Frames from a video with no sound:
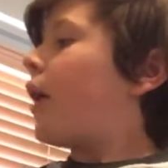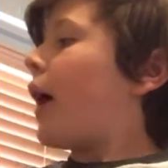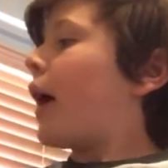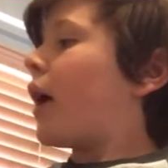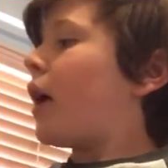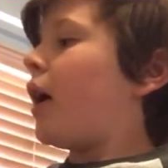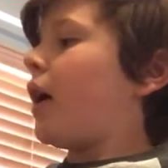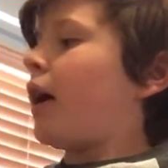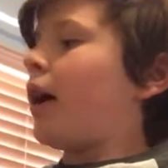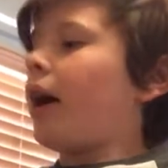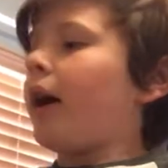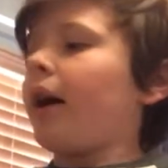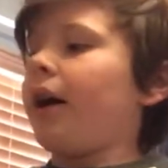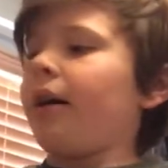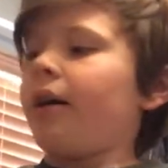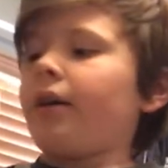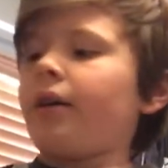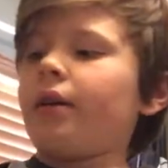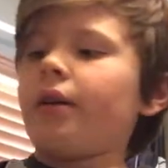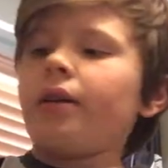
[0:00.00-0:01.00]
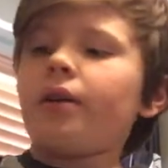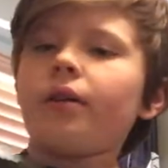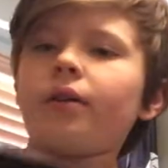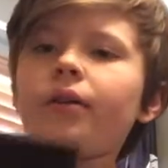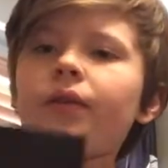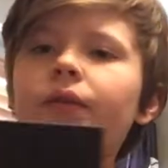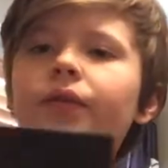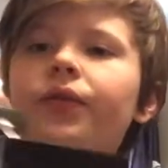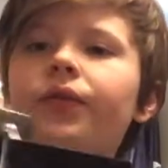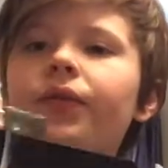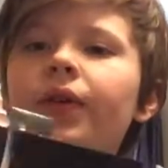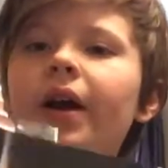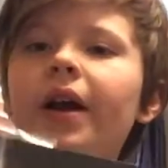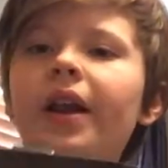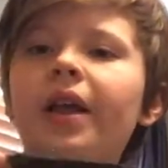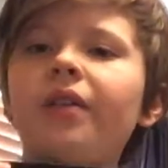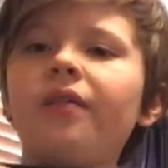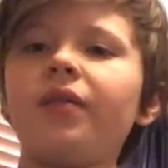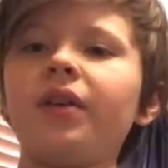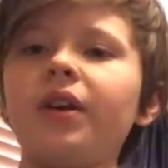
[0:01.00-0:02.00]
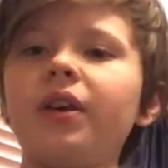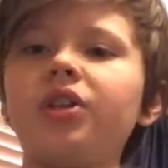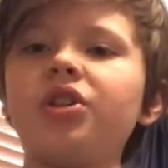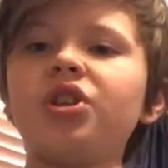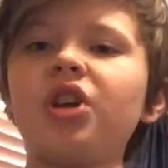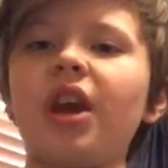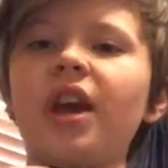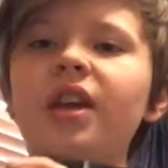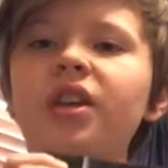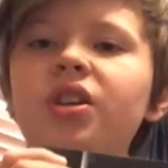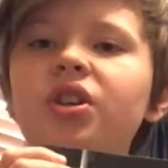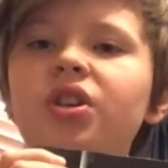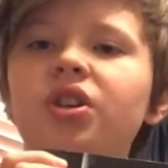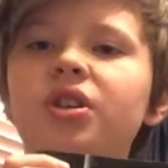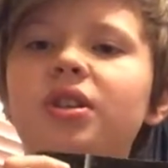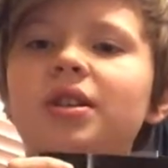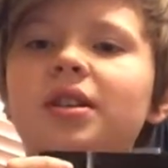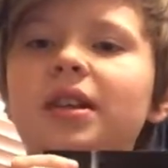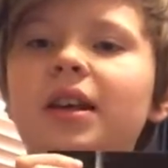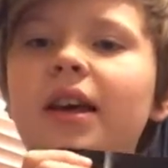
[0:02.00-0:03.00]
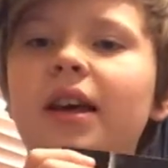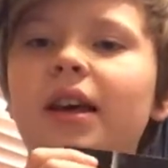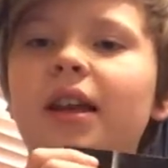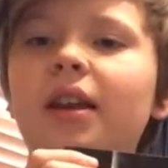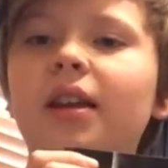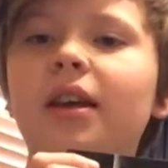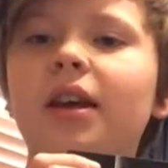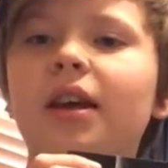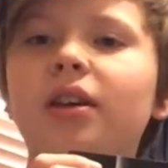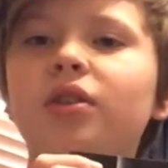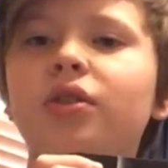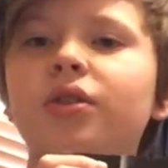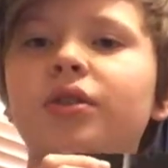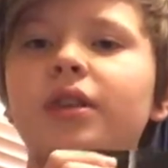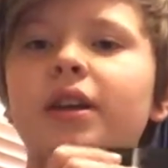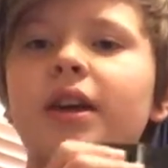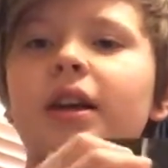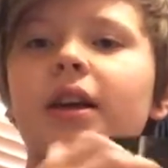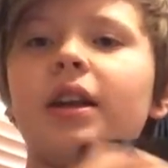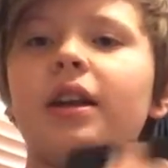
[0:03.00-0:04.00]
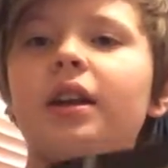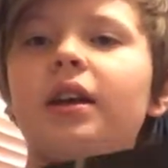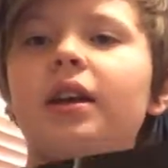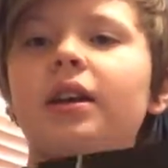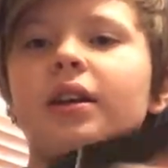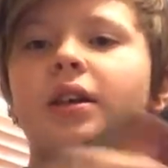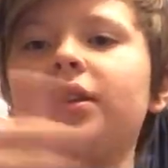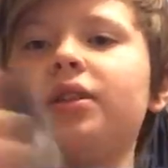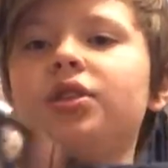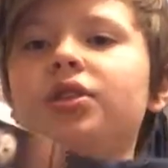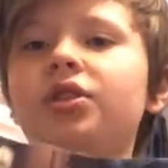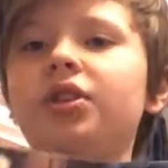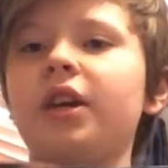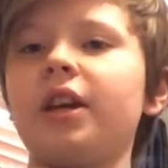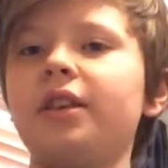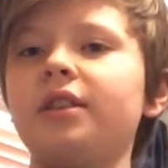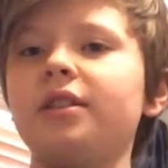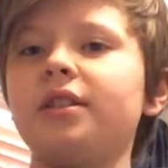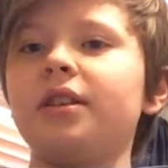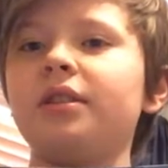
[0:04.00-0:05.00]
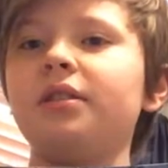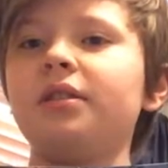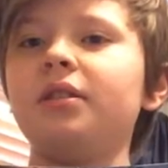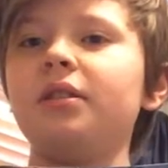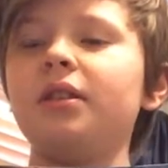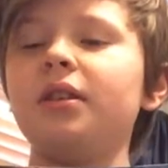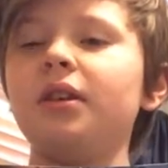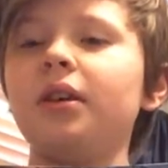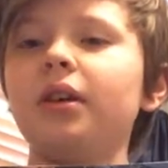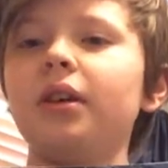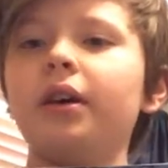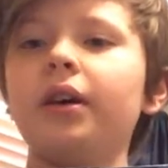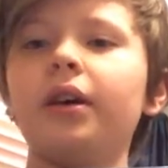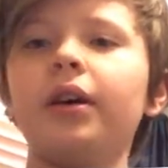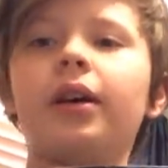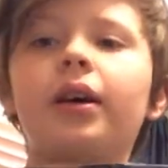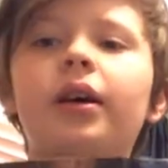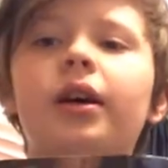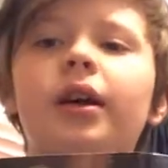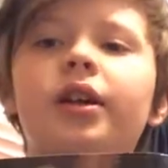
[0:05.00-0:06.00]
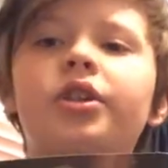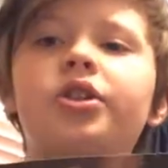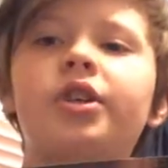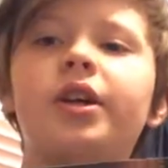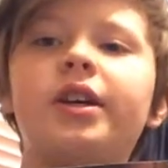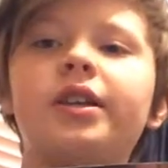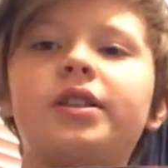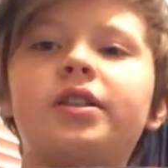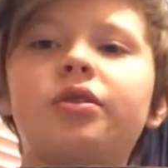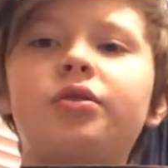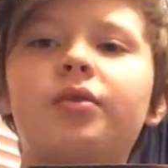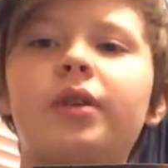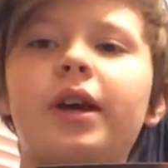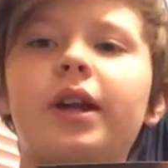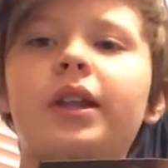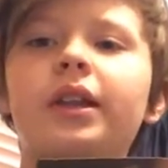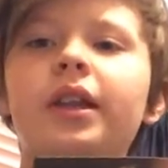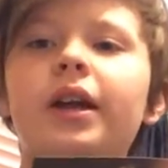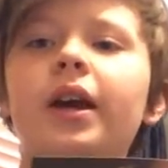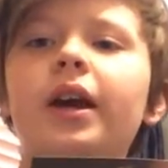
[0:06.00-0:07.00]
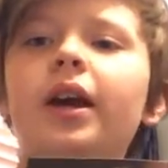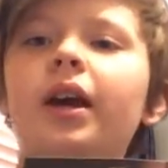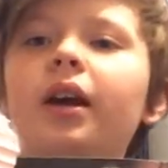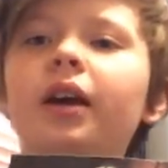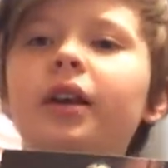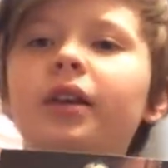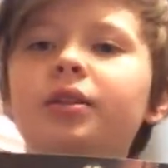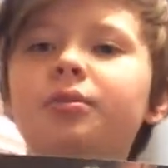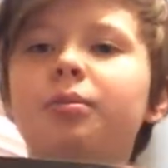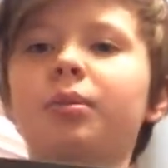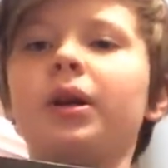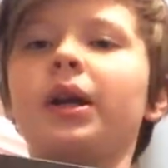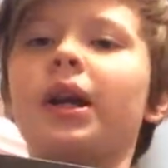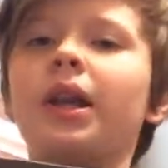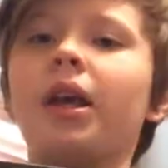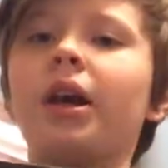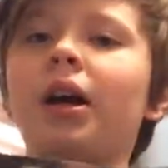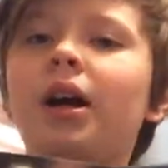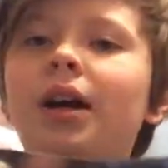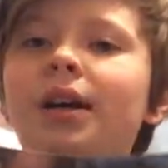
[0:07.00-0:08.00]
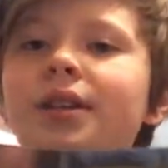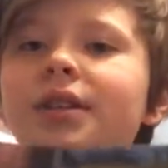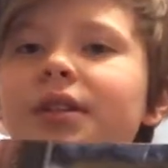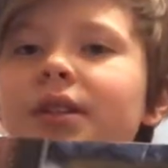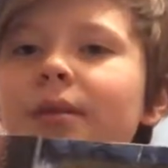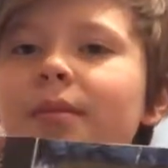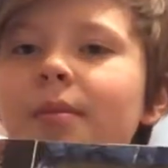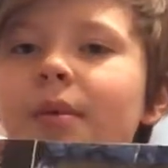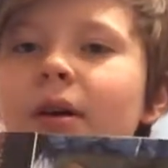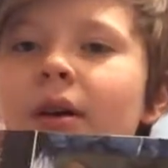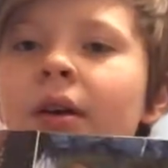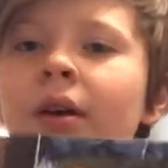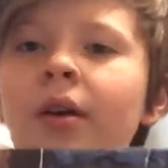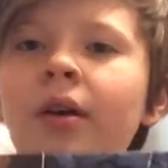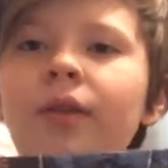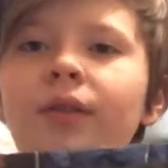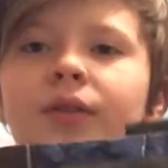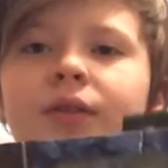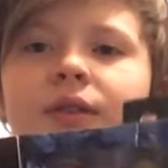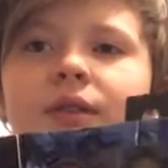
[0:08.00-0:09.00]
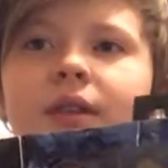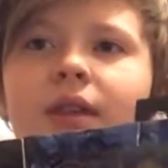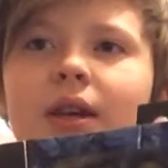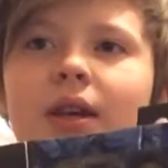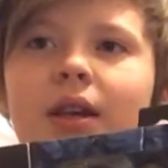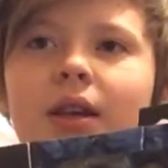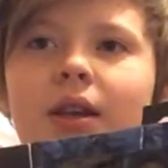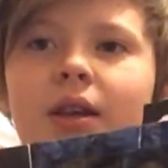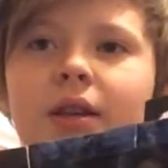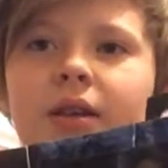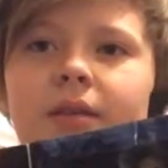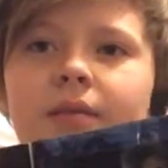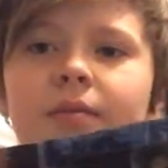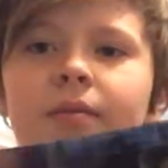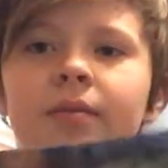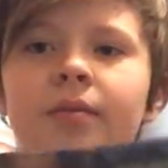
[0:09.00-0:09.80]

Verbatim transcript: I got Freddy v. Jason. Guess who's in? It's Jason. But Jason right there, he's pretty awesome seen